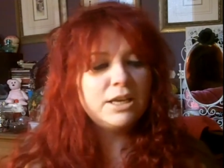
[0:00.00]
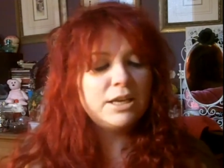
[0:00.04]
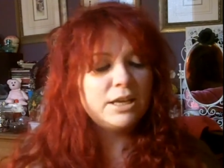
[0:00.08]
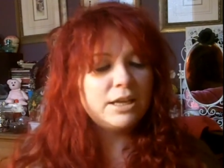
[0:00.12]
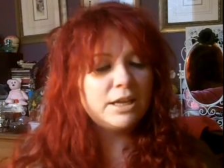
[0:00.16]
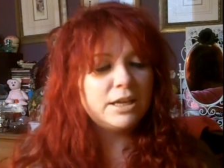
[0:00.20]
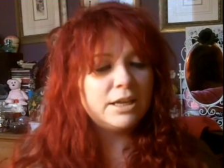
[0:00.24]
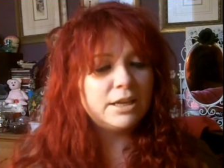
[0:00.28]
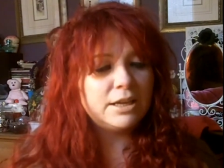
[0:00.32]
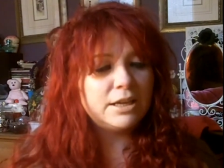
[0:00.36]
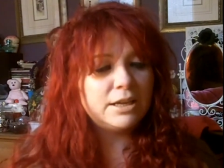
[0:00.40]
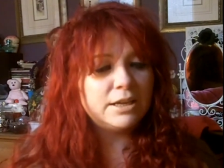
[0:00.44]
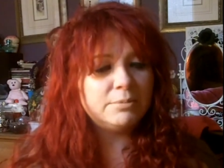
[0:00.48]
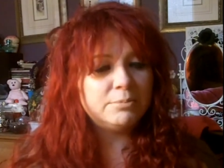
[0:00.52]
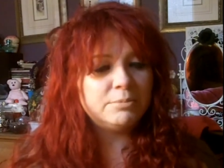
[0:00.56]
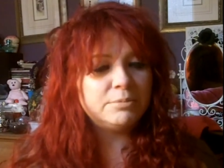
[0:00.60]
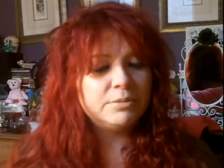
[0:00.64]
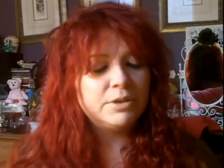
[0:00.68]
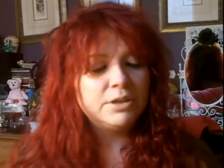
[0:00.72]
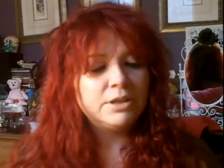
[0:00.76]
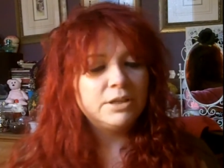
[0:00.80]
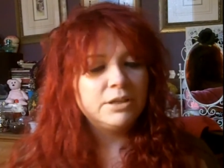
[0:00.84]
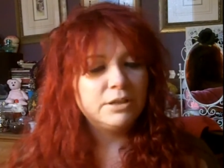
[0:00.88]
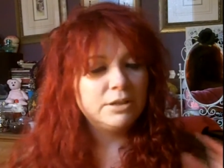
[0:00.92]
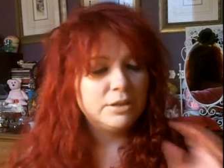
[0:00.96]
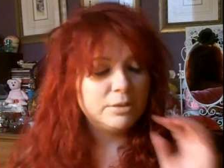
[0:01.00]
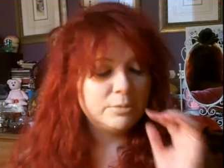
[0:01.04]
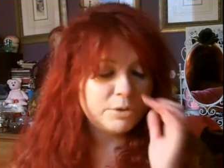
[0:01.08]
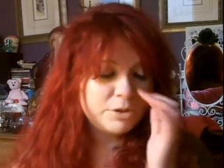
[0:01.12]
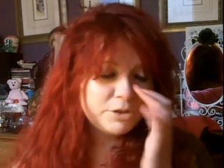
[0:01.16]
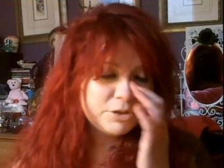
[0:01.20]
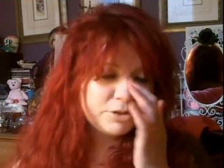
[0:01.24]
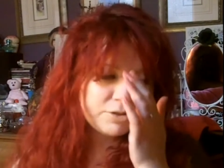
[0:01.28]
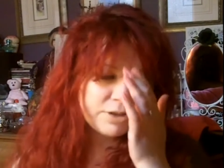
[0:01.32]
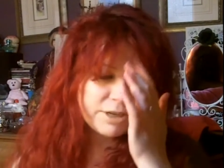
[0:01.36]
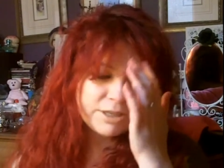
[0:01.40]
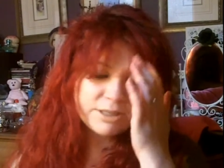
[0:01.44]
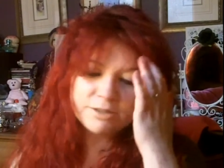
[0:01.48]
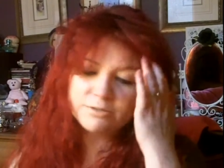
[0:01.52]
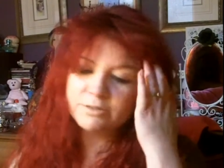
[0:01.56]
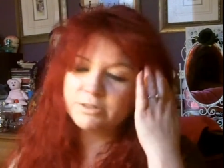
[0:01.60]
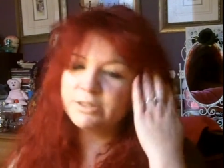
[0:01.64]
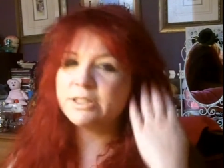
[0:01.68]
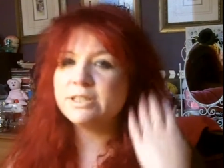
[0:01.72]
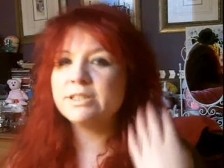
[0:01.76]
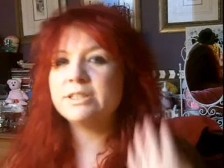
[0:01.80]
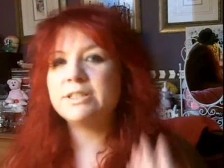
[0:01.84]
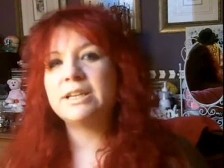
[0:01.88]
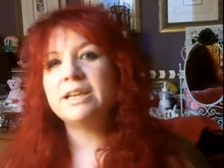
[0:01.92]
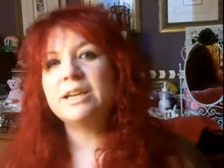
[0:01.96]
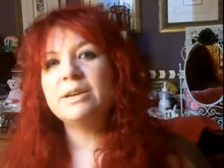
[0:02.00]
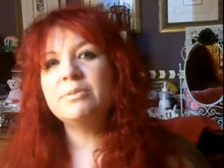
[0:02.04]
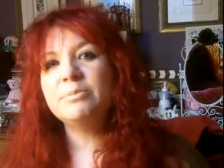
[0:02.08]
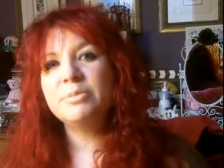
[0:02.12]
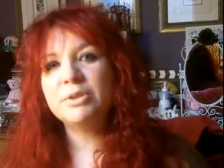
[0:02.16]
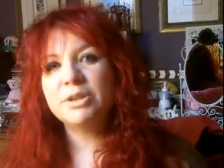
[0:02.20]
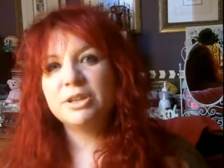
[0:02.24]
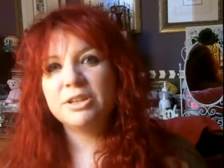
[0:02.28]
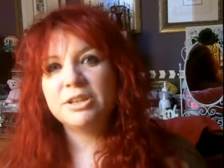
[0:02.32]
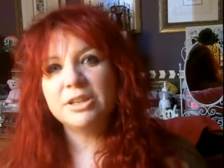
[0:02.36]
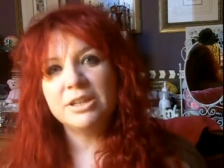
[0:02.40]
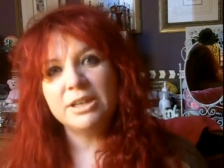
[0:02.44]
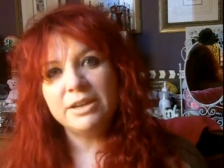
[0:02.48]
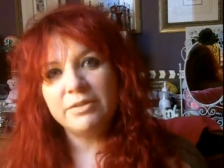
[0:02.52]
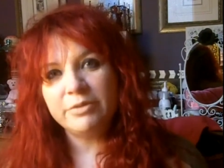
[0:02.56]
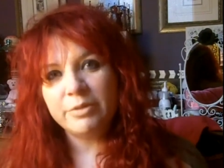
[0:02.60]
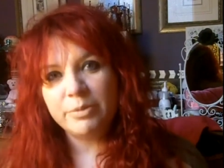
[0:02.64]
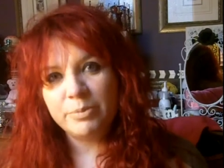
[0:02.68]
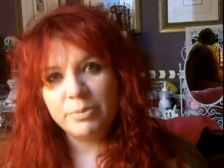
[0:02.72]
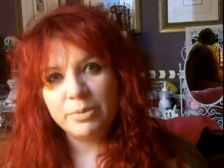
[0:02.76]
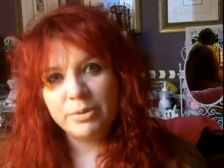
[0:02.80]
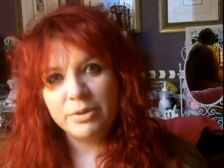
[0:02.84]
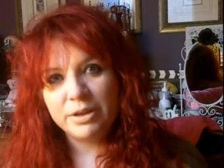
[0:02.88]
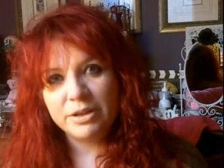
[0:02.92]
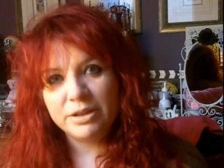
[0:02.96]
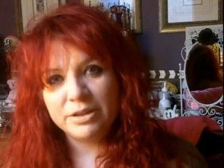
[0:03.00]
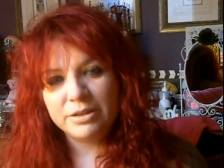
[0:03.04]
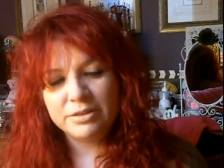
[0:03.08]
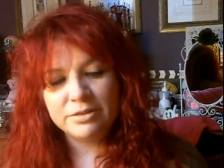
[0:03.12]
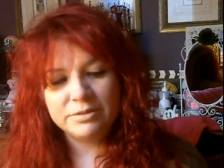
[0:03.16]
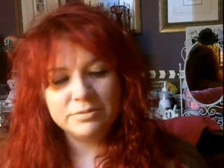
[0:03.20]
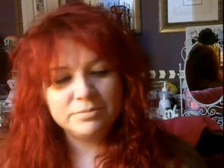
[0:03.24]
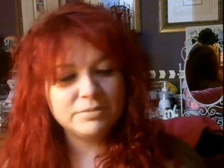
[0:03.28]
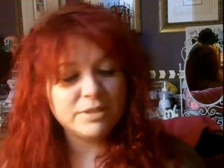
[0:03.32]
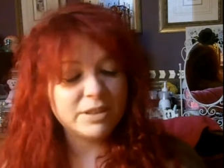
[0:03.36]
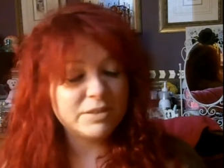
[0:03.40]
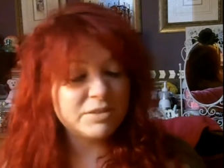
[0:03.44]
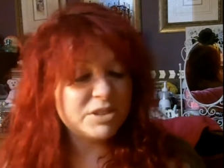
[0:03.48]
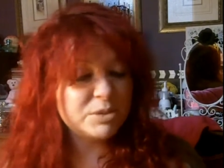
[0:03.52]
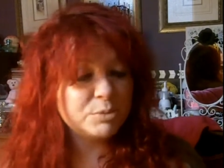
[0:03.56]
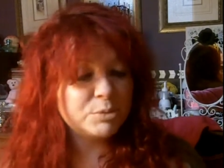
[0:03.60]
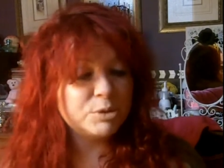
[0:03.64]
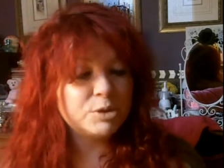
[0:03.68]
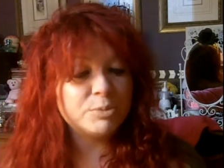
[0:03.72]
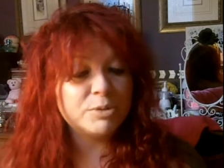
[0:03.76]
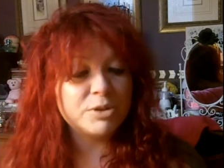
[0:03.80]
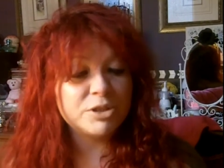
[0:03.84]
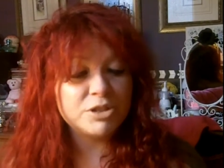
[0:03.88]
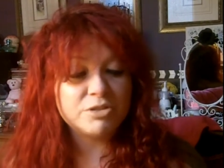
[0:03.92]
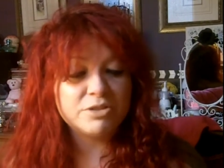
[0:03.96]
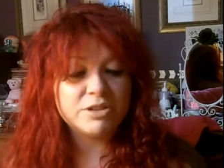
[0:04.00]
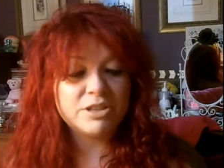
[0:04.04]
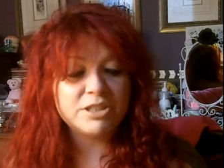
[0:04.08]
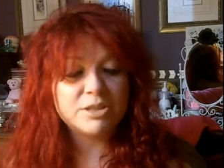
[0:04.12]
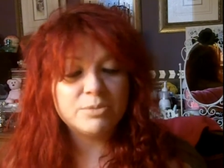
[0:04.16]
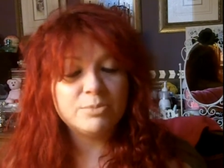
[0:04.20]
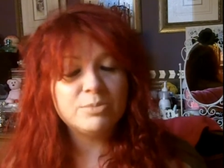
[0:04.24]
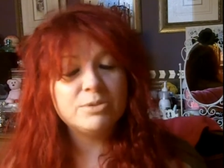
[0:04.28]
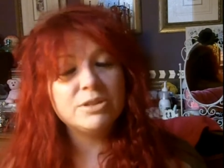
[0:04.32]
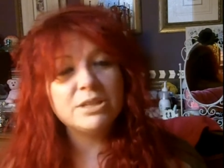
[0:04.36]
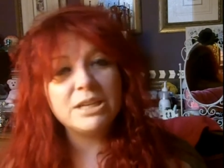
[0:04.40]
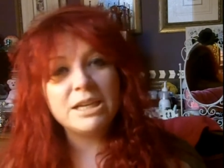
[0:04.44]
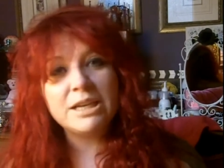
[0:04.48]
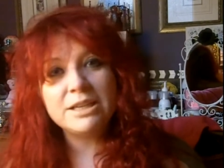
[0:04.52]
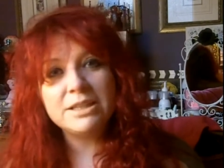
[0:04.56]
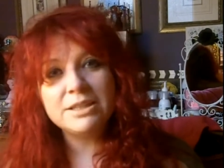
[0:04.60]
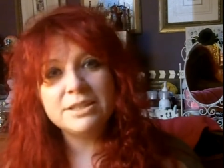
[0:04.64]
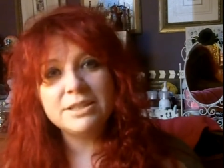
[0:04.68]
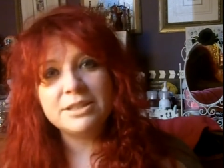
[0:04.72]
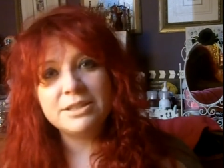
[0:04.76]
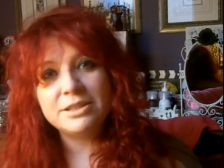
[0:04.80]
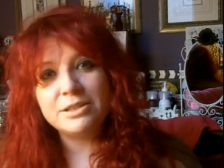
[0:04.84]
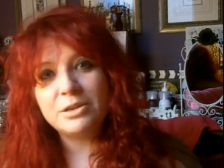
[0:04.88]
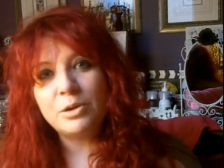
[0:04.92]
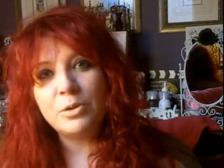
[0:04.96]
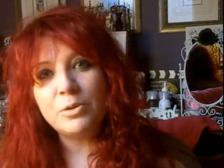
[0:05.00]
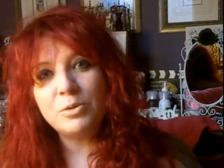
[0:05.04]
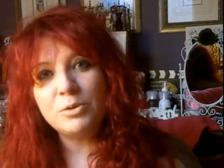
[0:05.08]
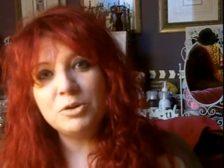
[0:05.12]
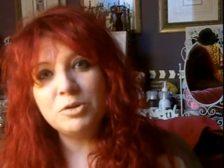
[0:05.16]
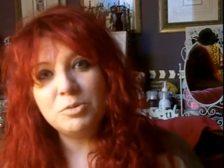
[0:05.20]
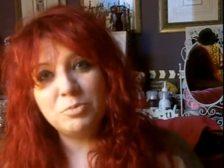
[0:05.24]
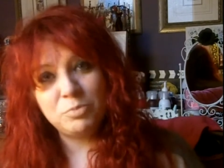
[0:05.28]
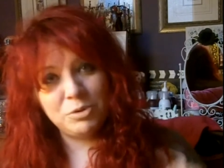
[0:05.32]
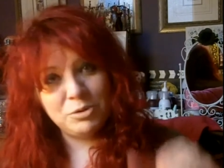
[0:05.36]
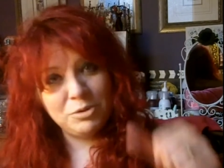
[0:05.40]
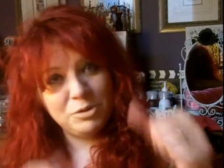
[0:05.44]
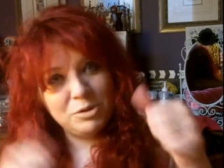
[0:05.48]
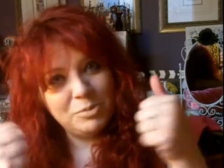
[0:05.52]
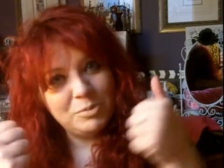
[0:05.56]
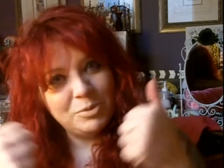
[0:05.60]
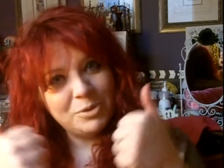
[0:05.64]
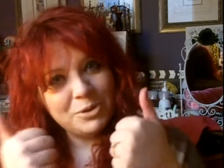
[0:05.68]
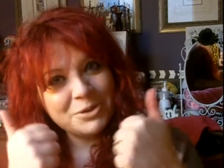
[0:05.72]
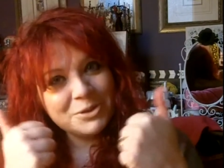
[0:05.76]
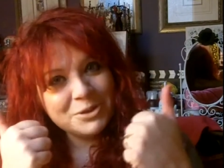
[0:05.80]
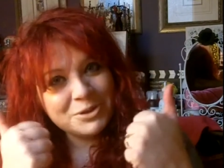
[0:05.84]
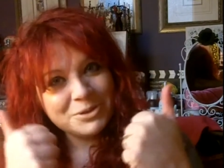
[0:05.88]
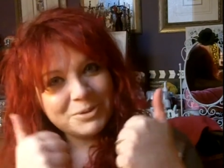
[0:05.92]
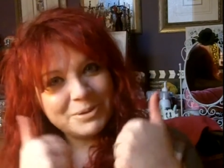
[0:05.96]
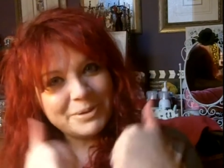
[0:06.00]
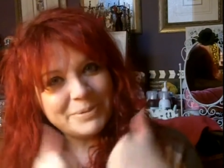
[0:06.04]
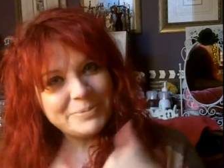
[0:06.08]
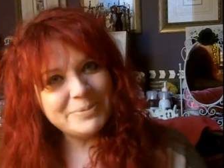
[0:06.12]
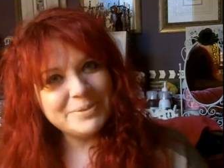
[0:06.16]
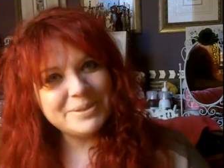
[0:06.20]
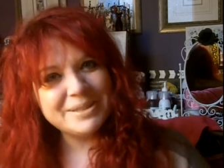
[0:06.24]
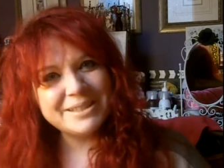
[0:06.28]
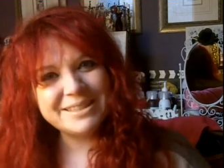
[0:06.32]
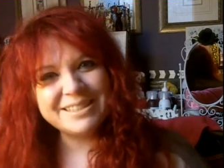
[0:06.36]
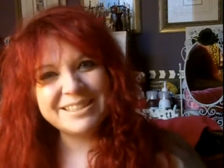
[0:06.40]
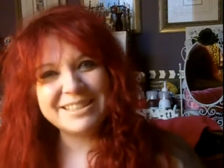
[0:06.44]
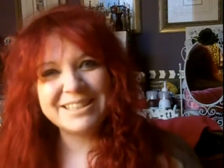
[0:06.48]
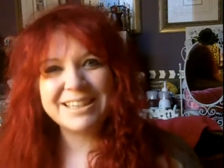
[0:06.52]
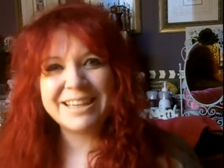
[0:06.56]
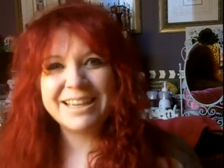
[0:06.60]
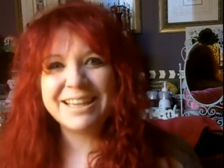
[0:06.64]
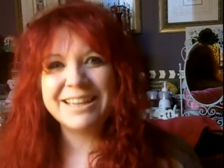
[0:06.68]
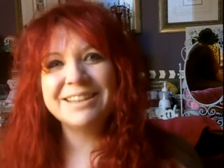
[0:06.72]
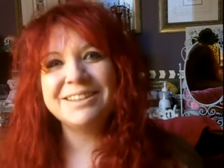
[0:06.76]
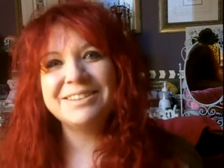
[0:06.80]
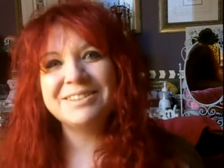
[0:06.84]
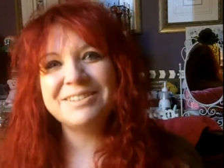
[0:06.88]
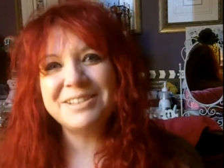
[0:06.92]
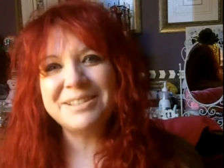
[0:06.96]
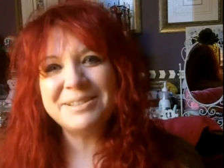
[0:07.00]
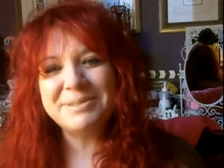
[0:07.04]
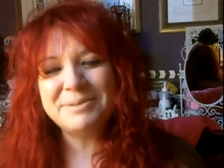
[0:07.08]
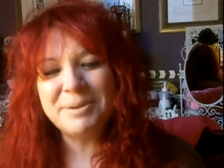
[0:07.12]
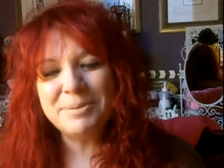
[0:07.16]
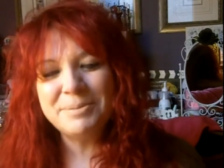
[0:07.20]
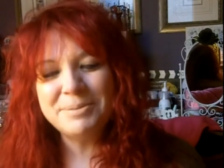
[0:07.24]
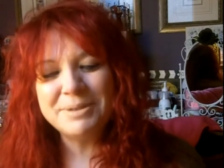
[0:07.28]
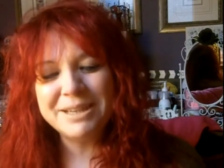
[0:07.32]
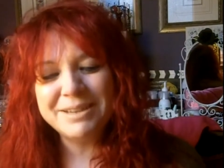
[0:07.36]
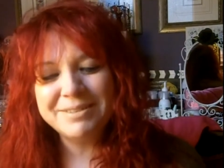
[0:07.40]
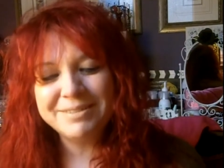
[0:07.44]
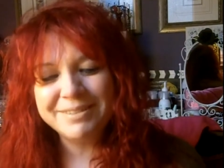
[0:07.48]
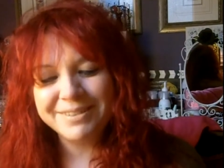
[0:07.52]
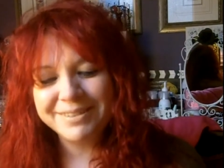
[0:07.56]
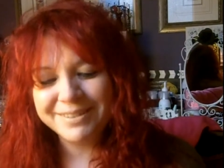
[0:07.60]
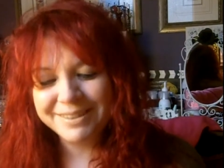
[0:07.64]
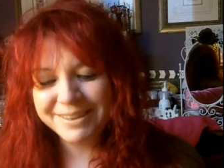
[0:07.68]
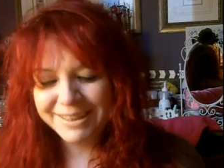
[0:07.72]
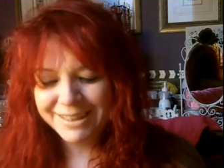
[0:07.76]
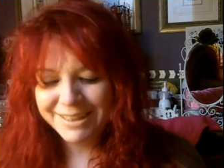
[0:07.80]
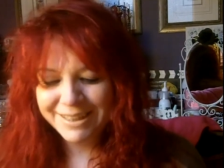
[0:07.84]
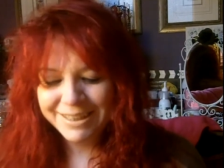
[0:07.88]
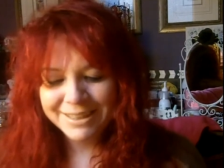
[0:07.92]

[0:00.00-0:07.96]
The moisturiser is the same, but you can never, you know, have too much moisturiser. Besides, there's always beauty box swaps to get those swapped out on.